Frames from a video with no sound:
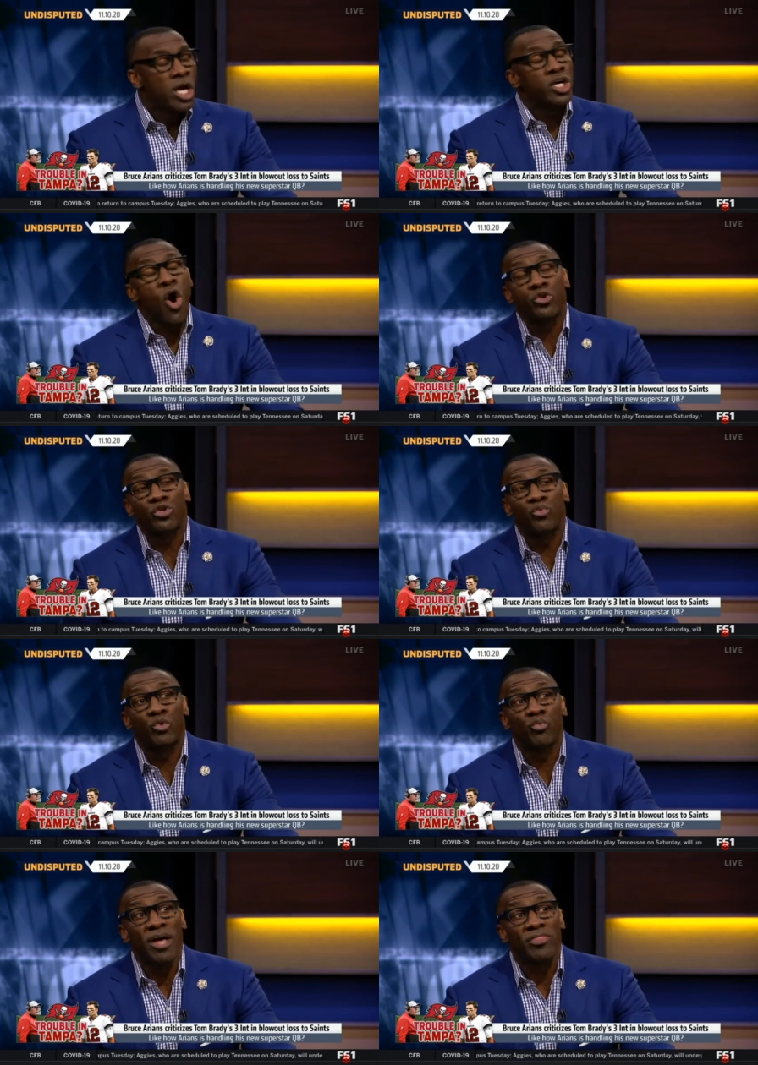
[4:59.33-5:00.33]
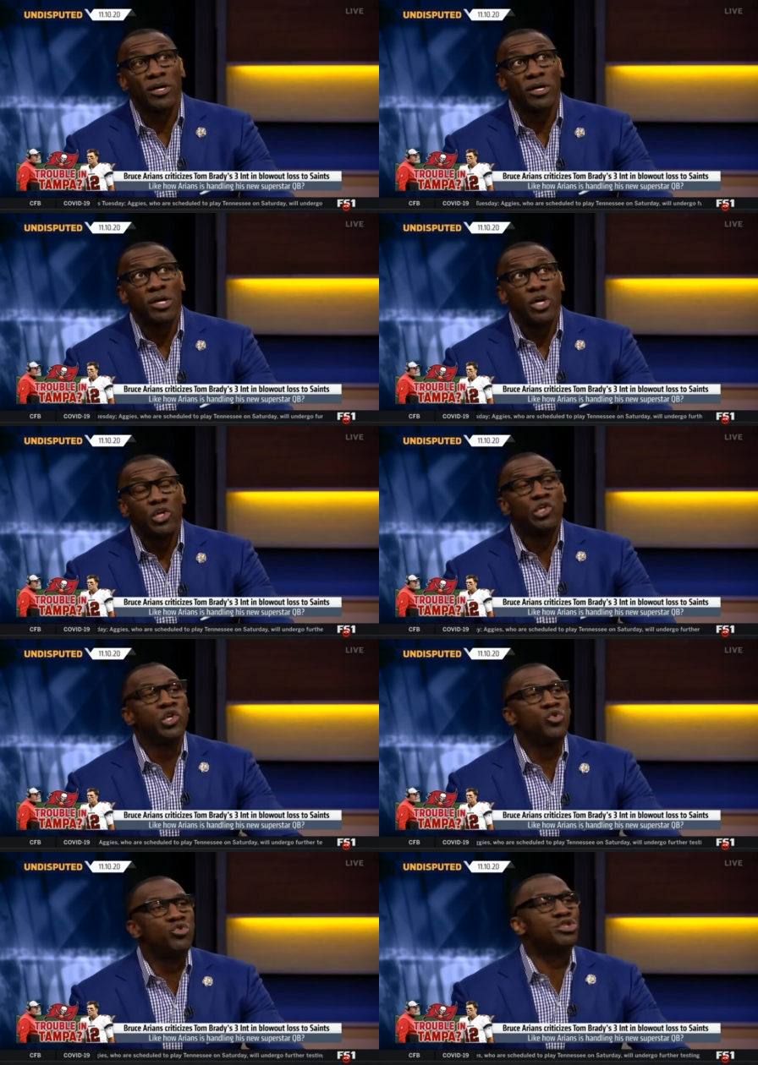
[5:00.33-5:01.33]
coaches would rather
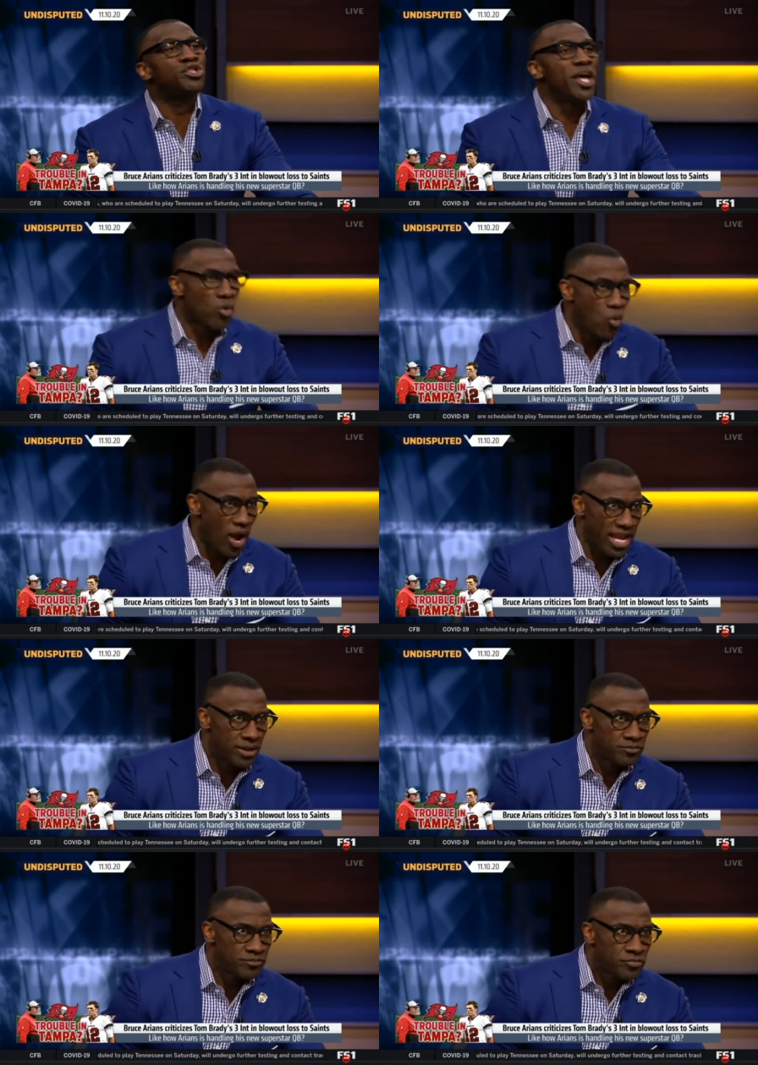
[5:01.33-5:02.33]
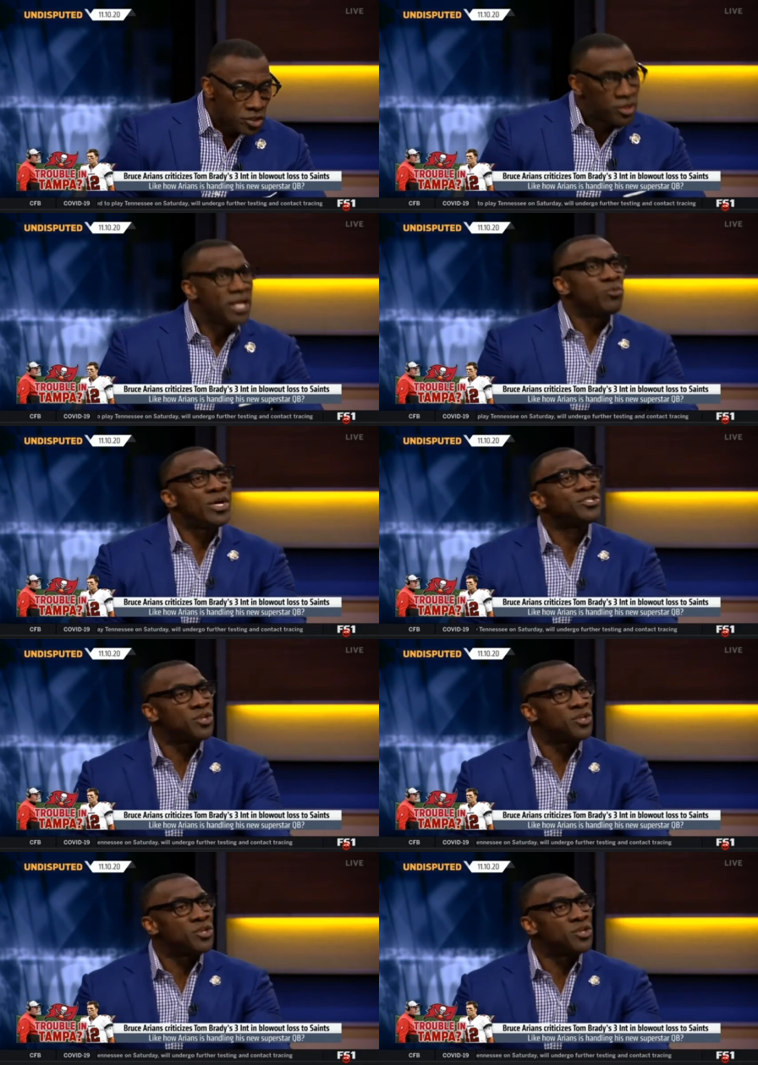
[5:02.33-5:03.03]
lose their way than win